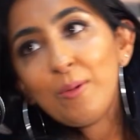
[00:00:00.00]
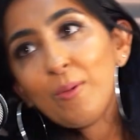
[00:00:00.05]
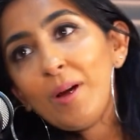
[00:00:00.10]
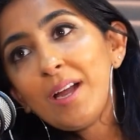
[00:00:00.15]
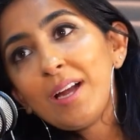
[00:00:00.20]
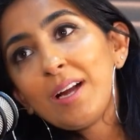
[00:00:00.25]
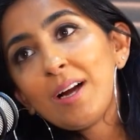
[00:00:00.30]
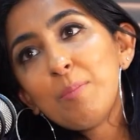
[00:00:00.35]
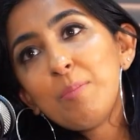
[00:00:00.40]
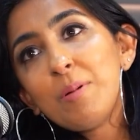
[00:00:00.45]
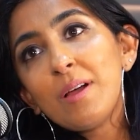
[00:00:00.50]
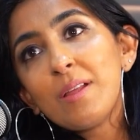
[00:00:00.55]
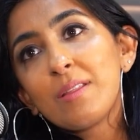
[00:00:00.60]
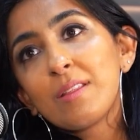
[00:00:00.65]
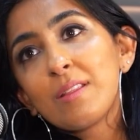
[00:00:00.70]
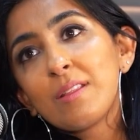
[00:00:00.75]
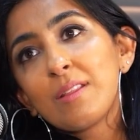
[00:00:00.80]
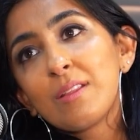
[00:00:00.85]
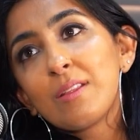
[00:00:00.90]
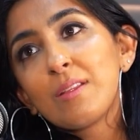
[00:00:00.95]
wake up at
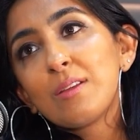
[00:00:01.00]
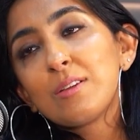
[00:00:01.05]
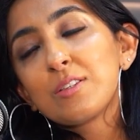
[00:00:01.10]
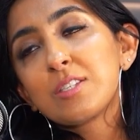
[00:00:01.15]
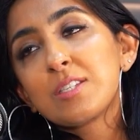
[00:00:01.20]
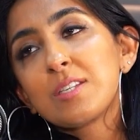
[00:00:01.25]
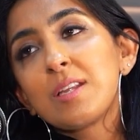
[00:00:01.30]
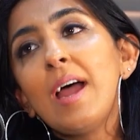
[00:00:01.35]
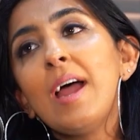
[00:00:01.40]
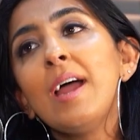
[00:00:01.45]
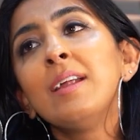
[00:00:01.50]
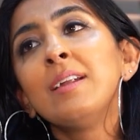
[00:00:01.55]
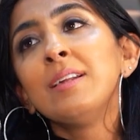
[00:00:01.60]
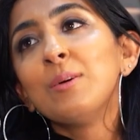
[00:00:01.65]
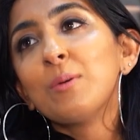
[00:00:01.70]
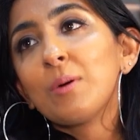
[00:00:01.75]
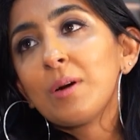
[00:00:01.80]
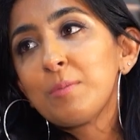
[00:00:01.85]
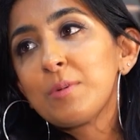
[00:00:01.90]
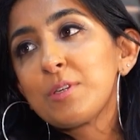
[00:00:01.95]

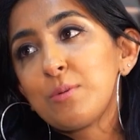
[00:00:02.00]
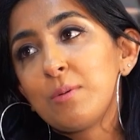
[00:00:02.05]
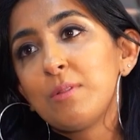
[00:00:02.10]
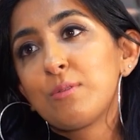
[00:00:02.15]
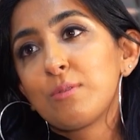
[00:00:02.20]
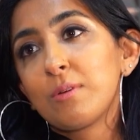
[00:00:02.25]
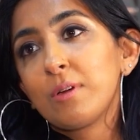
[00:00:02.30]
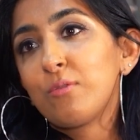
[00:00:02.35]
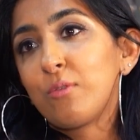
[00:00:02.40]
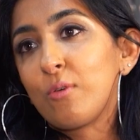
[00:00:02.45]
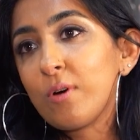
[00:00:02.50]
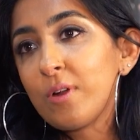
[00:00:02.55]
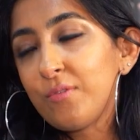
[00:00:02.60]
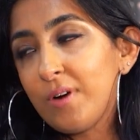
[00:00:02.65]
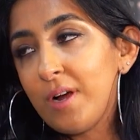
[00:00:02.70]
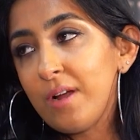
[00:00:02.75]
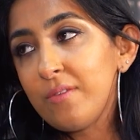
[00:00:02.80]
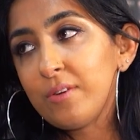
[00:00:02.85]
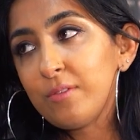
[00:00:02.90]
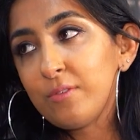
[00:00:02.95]
anywhere between
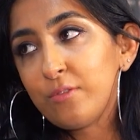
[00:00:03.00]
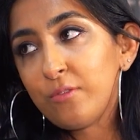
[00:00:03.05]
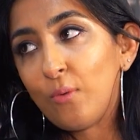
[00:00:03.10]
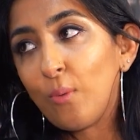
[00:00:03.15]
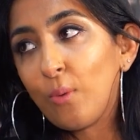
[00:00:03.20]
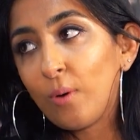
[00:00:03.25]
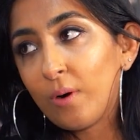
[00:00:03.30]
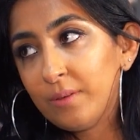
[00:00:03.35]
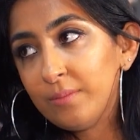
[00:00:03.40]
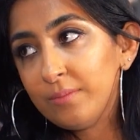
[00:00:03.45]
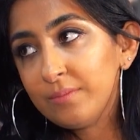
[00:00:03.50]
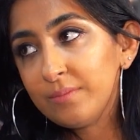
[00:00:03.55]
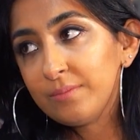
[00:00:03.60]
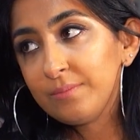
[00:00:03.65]
3:45 and 4.